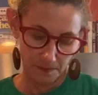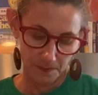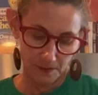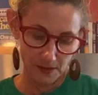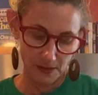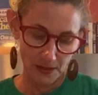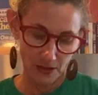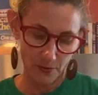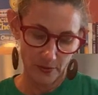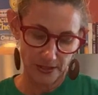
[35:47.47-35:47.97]

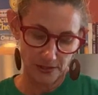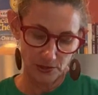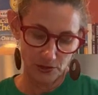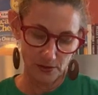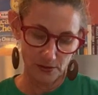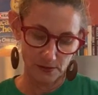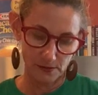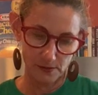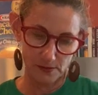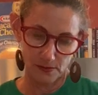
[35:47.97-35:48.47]
Any
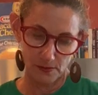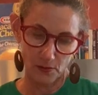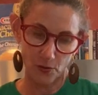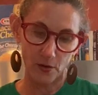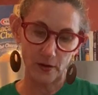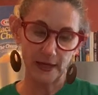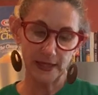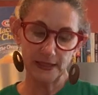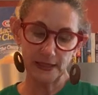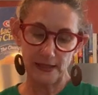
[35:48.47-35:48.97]
questions?
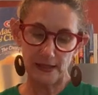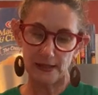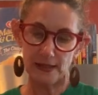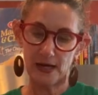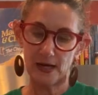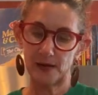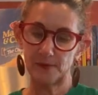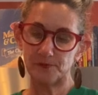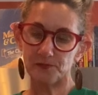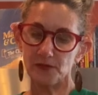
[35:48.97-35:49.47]
Or any,
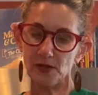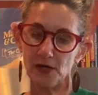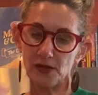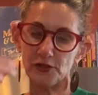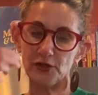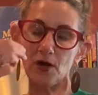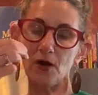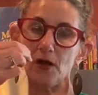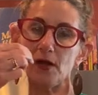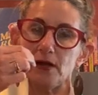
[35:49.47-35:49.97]

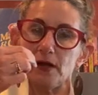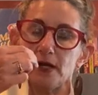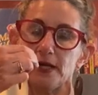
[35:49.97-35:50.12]
are